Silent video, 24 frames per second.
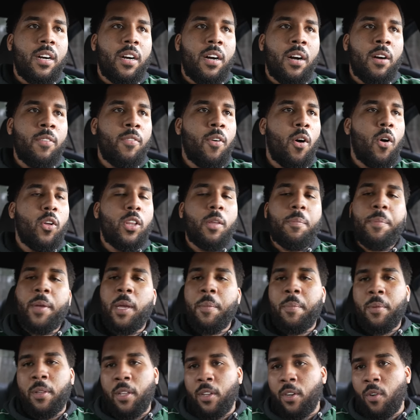of all the
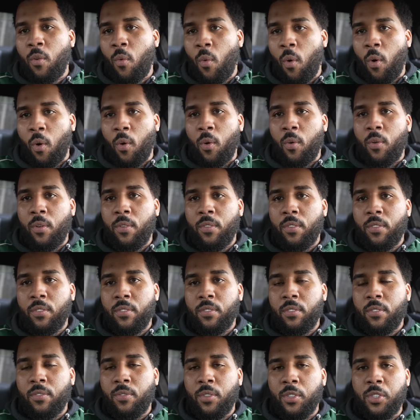people in the world,
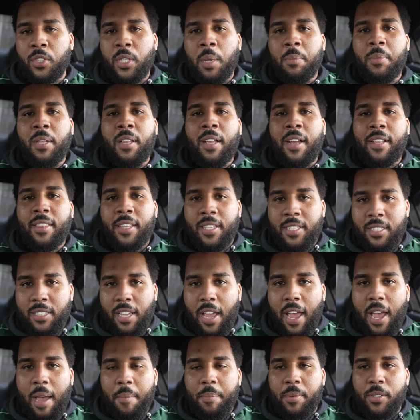for something like this to
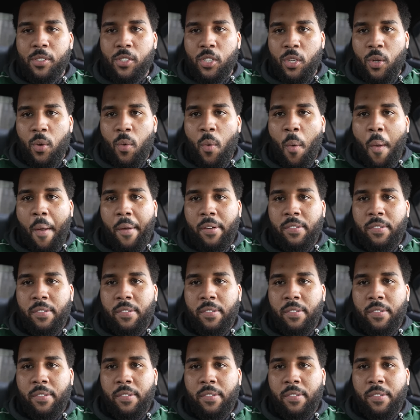happen to,